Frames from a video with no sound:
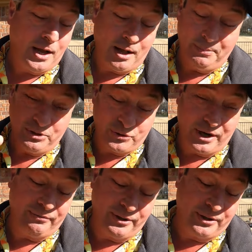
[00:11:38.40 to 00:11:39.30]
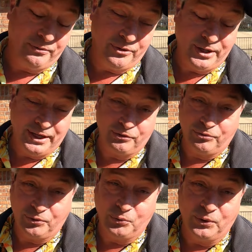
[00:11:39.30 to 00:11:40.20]
I'll be traveling over the
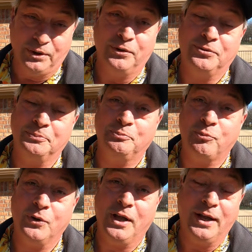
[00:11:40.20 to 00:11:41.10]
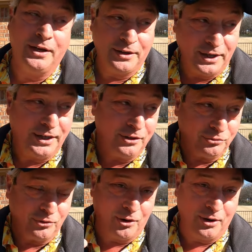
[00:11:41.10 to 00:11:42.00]
next two weeks and taking
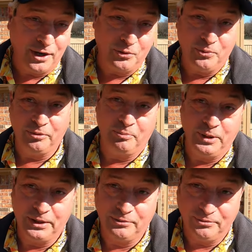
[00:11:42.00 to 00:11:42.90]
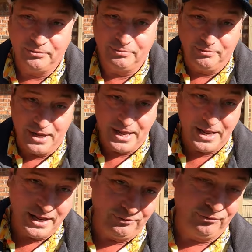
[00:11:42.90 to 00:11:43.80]
Starlink with me
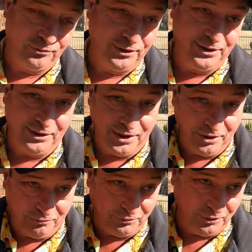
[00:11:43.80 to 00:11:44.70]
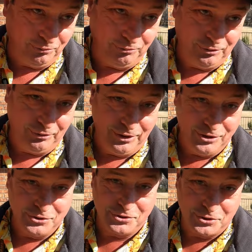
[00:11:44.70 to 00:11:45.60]
and see if it
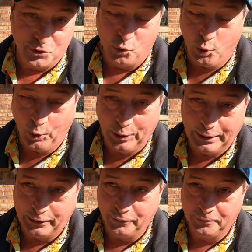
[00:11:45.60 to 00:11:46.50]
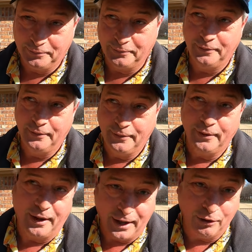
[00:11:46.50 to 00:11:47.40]
is still working
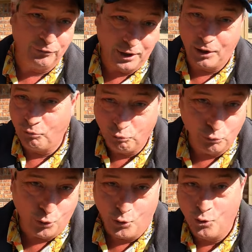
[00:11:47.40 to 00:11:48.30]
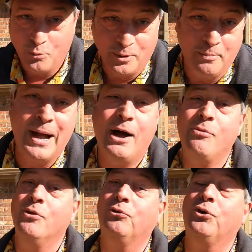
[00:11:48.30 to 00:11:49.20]
as I roam
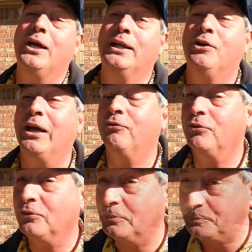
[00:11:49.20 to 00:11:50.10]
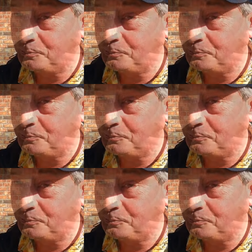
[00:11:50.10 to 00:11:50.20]
about the state of Texas.